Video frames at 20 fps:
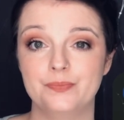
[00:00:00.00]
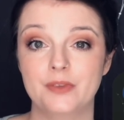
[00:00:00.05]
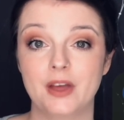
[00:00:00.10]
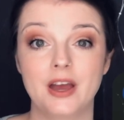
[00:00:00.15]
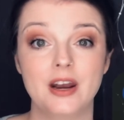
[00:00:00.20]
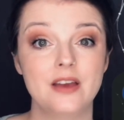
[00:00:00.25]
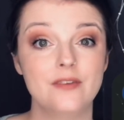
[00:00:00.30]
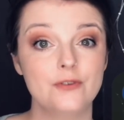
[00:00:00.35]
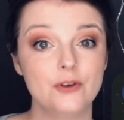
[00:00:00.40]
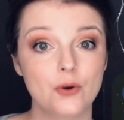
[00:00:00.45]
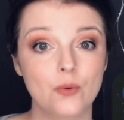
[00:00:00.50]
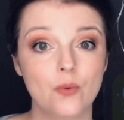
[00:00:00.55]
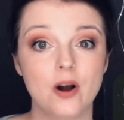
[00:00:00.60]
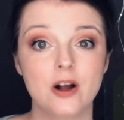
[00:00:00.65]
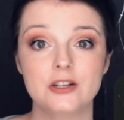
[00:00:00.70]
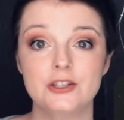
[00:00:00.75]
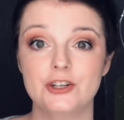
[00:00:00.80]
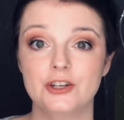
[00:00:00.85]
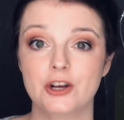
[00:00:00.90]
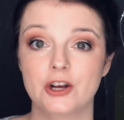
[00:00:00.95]
And if you're
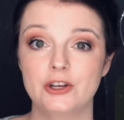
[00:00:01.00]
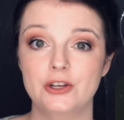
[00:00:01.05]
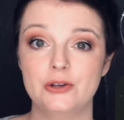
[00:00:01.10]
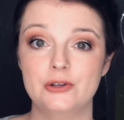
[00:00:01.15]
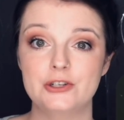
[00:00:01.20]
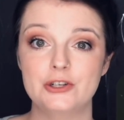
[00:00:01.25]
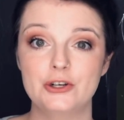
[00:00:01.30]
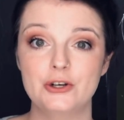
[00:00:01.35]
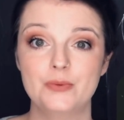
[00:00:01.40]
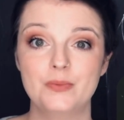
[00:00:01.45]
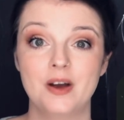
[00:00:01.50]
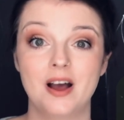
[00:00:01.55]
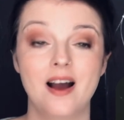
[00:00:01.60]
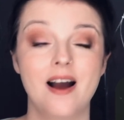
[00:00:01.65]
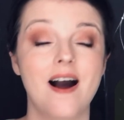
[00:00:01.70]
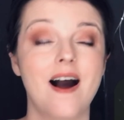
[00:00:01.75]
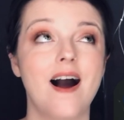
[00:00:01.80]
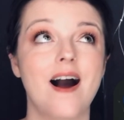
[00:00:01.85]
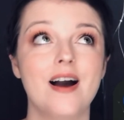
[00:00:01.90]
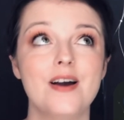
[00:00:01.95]
watching on YouTube,
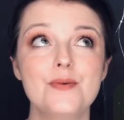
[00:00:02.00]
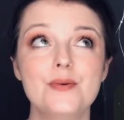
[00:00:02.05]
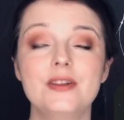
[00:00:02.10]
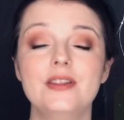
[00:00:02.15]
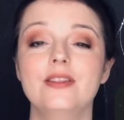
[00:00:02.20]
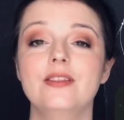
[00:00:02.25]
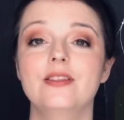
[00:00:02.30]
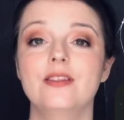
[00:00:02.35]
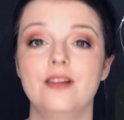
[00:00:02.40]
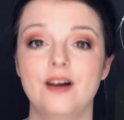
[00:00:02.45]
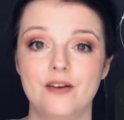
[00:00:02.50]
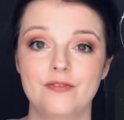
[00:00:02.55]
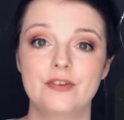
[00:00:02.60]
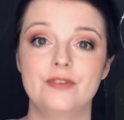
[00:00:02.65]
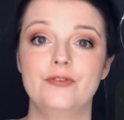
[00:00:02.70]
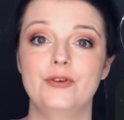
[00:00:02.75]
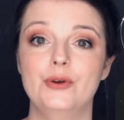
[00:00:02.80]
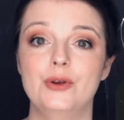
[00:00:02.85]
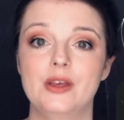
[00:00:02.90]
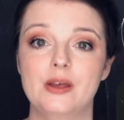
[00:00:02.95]
I would love
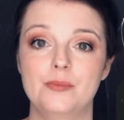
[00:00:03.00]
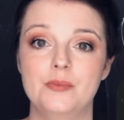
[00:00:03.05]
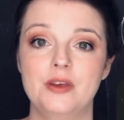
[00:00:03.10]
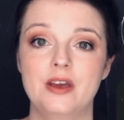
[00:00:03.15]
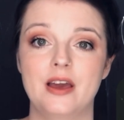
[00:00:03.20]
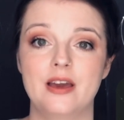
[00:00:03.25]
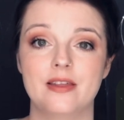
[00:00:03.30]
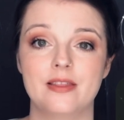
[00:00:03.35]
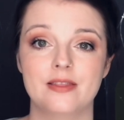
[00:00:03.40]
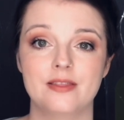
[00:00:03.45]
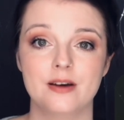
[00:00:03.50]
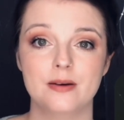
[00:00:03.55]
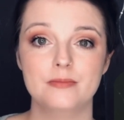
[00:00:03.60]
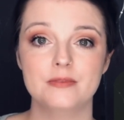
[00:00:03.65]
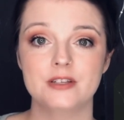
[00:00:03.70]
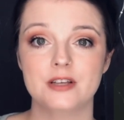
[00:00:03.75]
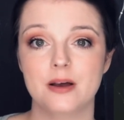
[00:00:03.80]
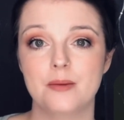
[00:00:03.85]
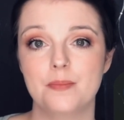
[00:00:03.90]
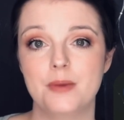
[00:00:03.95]
if you can give me a
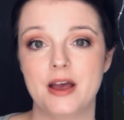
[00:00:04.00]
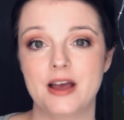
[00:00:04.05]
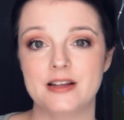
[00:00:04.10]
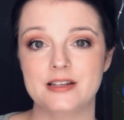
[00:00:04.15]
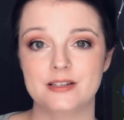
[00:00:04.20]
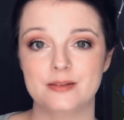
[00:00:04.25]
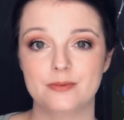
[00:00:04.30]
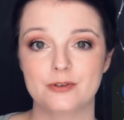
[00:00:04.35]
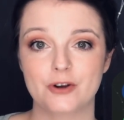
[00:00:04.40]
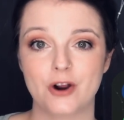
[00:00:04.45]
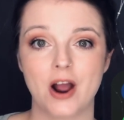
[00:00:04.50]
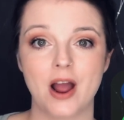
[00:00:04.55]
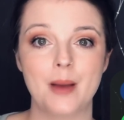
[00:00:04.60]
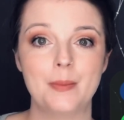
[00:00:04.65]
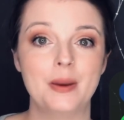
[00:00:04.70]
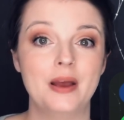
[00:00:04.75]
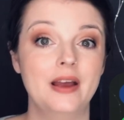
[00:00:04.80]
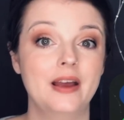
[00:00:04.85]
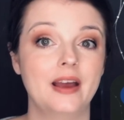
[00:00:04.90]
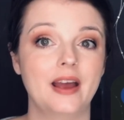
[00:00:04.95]
thumbs up and
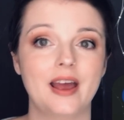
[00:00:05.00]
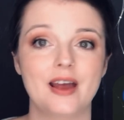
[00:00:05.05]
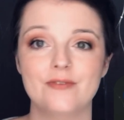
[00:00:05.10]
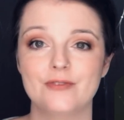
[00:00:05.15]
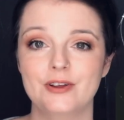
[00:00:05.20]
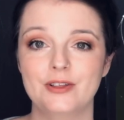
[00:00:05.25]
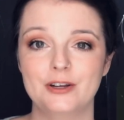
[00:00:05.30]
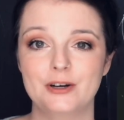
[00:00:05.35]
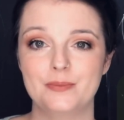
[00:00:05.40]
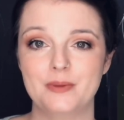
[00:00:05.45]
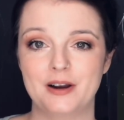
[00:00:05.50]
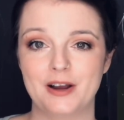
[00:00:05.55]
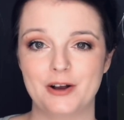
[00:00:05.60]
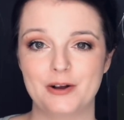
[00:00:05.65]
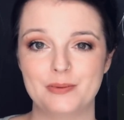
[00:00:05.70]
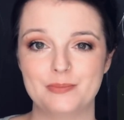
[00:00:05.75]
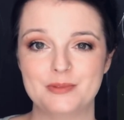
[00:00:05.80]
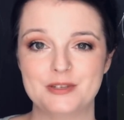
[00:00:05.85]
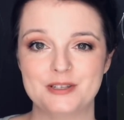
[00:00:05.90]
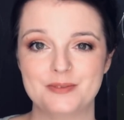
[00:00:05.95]
subscribe. Every little bit
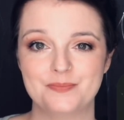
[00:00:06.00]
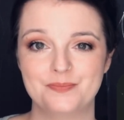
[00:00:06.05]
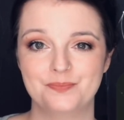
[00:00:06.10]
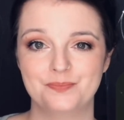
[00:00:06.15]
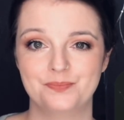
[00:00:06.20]
helps.